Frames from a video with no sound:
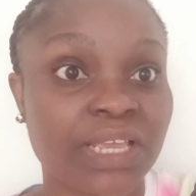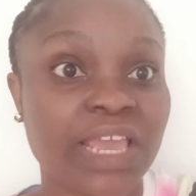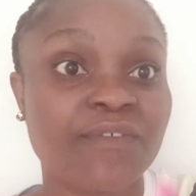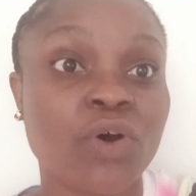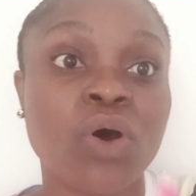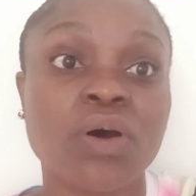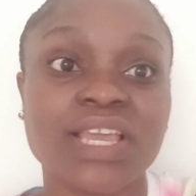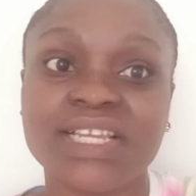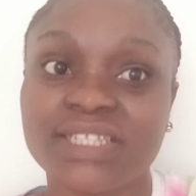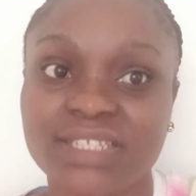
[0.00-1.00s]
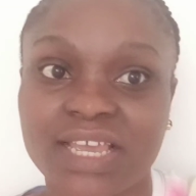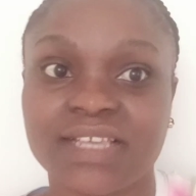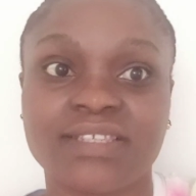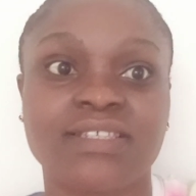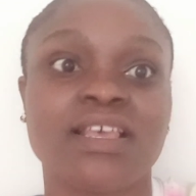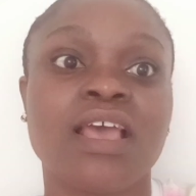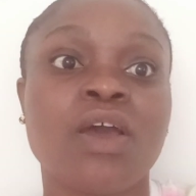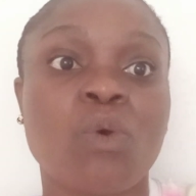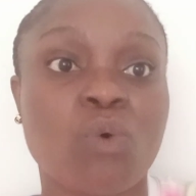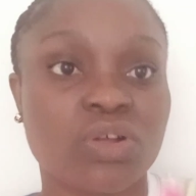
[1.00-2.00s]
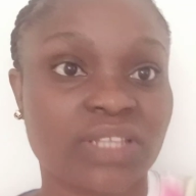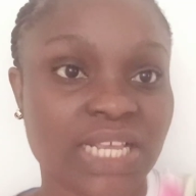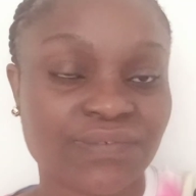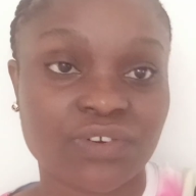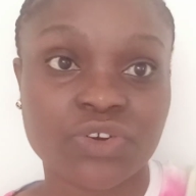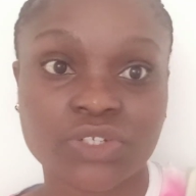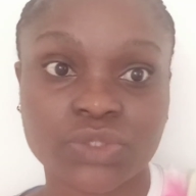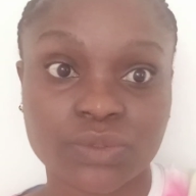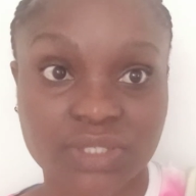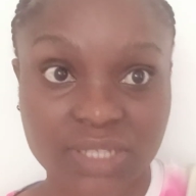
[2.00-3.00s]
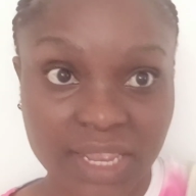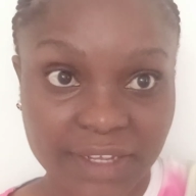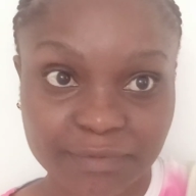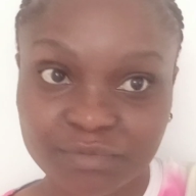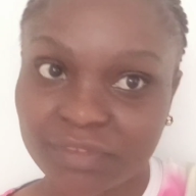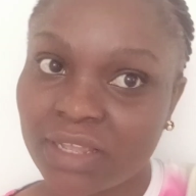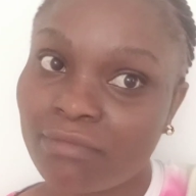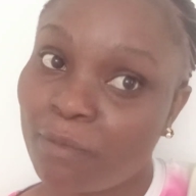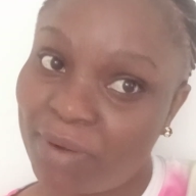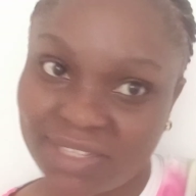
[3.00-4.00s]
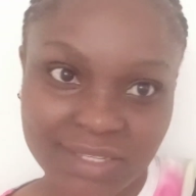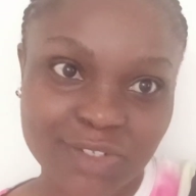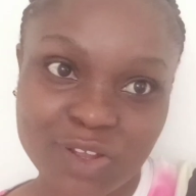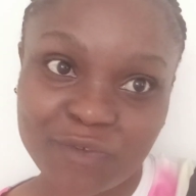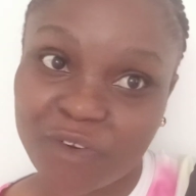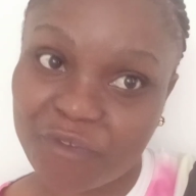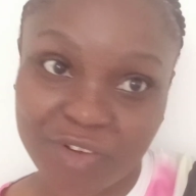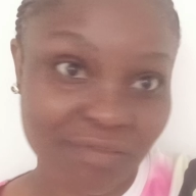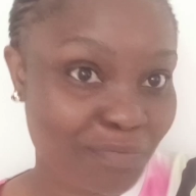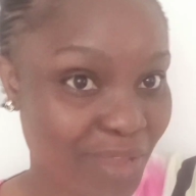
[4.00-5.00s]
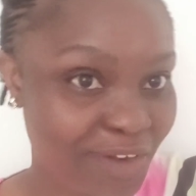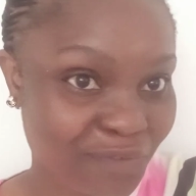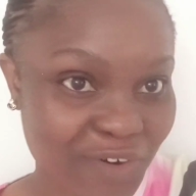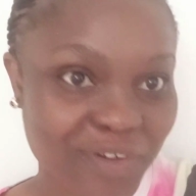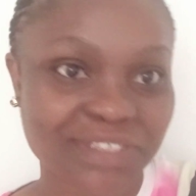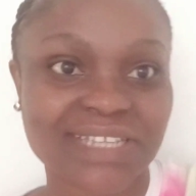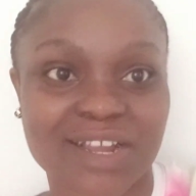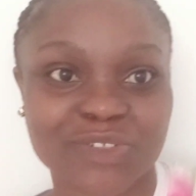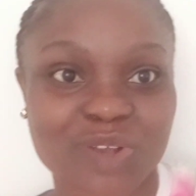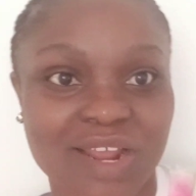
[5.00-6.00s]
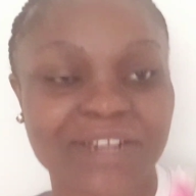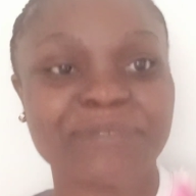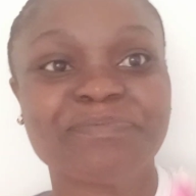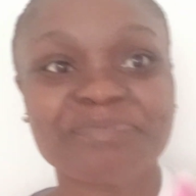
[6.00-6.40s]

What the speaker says: They gave all interns quarters for us to stay, but please, it's not for free, we paid for it actually.